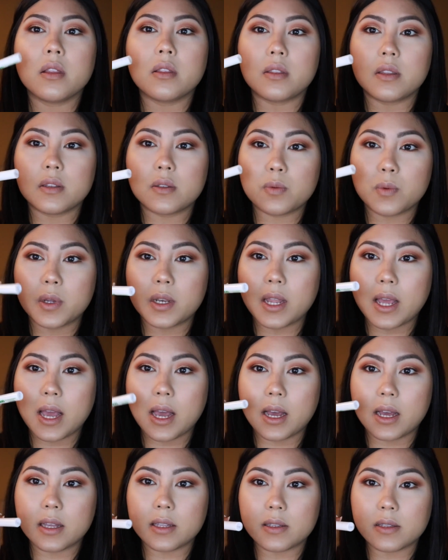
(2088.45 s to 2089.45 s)
This one
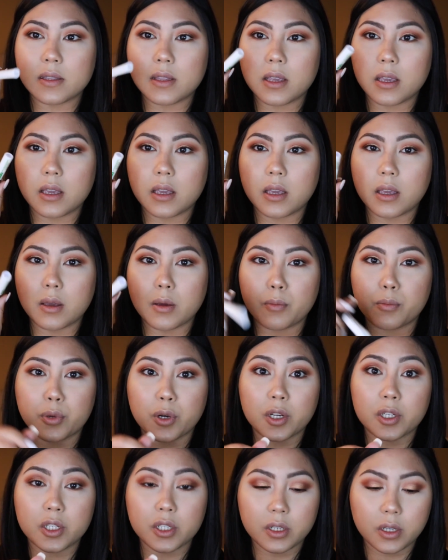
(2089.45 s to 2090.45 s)
has the
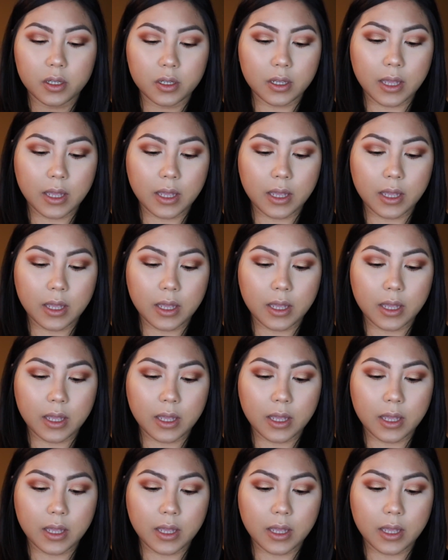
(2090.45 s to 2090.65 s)
brush